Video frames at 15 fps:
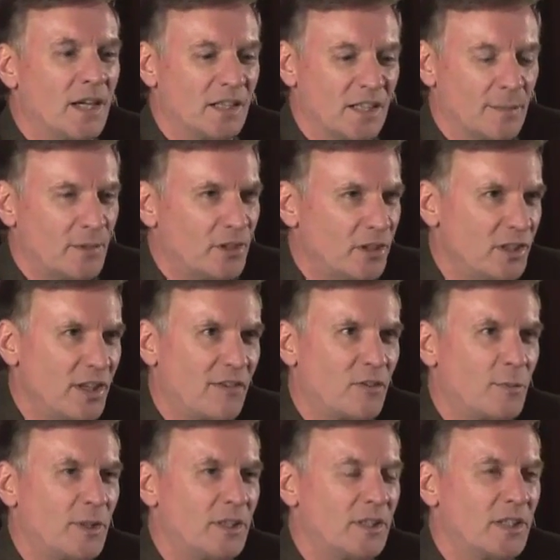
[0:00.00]
a limited
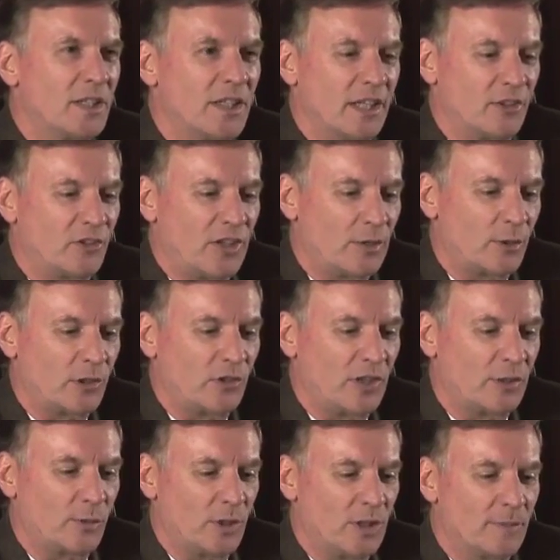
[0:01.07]
government,
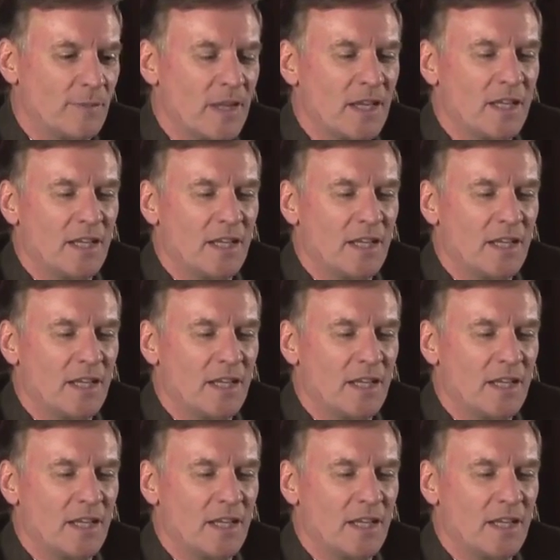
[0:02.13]
etc.,